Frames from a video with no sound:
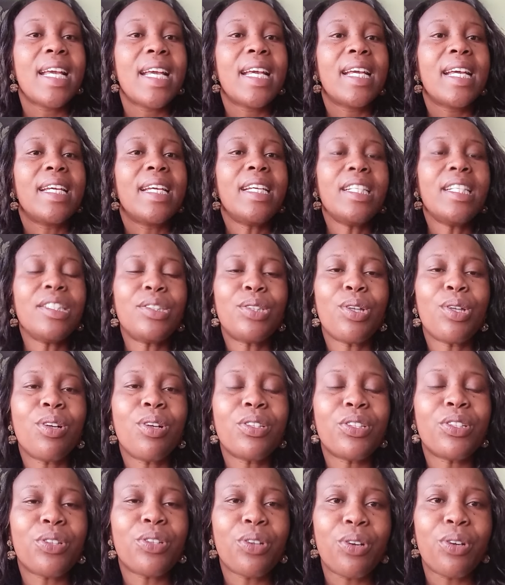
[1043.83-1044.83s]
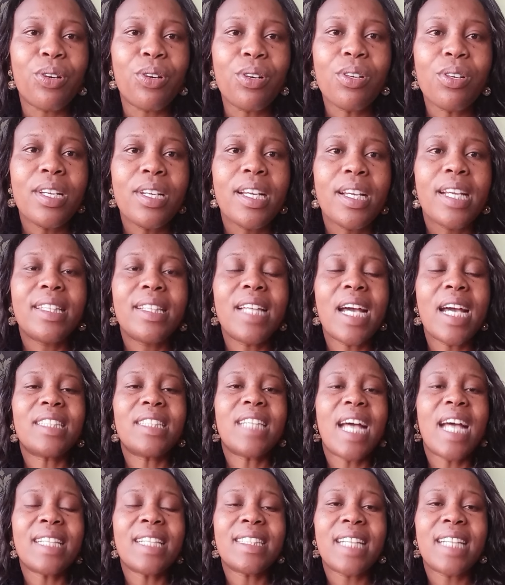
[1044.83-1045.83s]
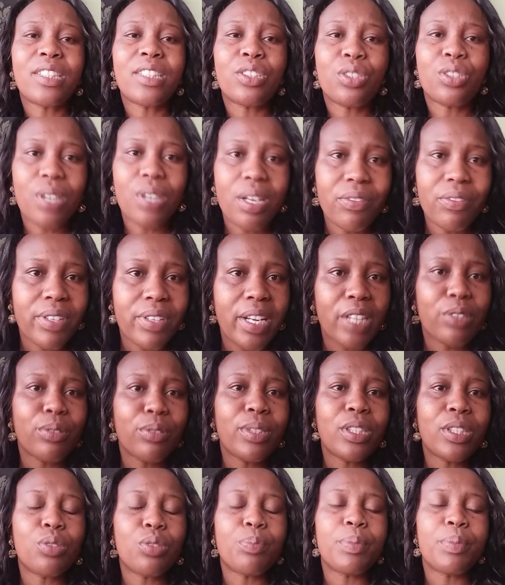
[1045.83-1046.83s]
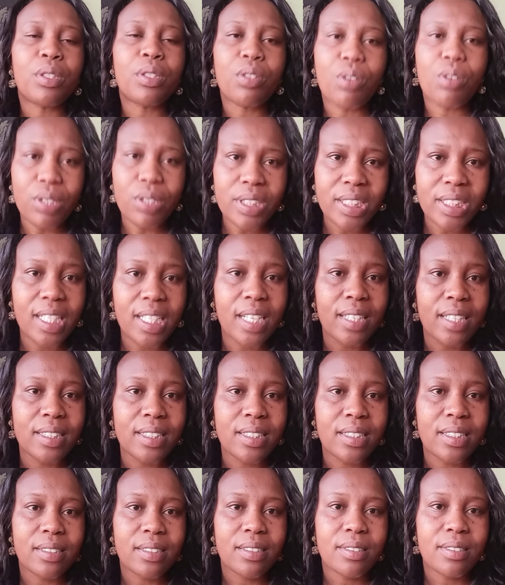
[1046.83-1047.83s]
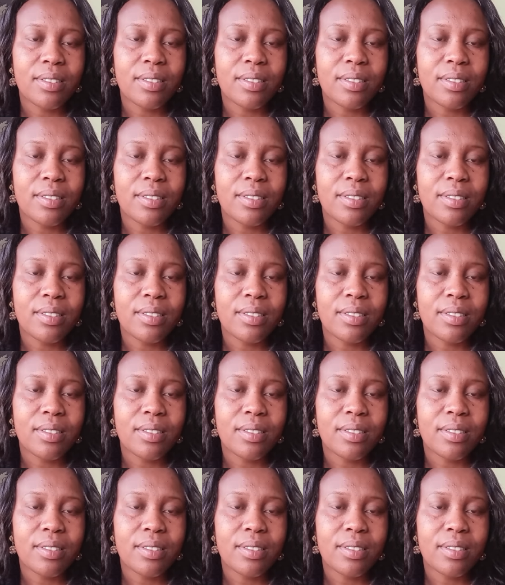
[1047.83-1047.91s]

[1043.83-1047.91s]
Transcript: He told Ro that as a traveler, you need to be cautious.